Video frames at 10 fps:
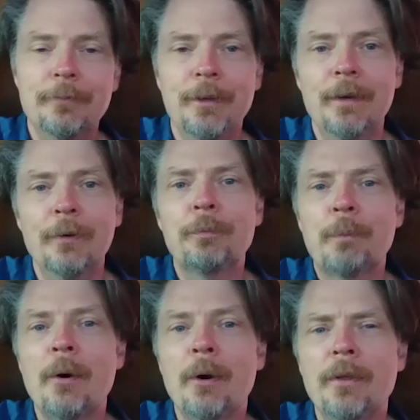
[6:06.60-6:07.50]
Yeah, those, were
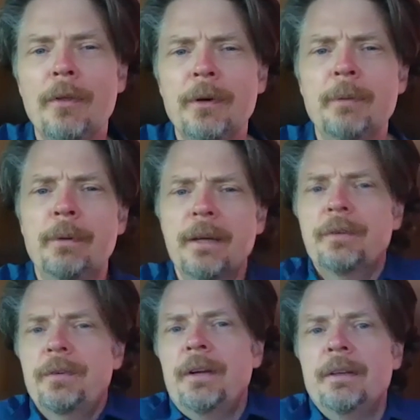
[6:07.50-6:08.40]
probably the, the, three
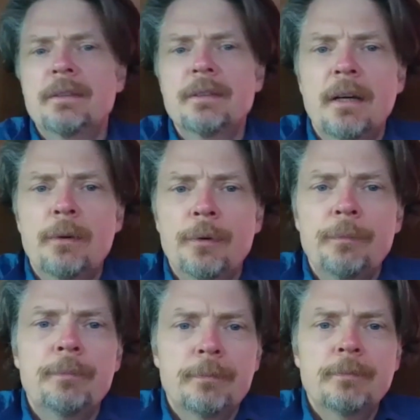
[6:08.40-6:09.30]
biggest things that I
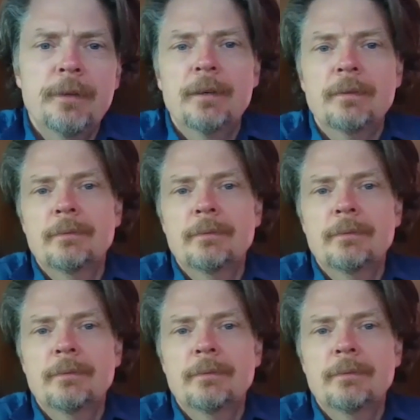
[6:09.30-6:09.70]
would. Yeah.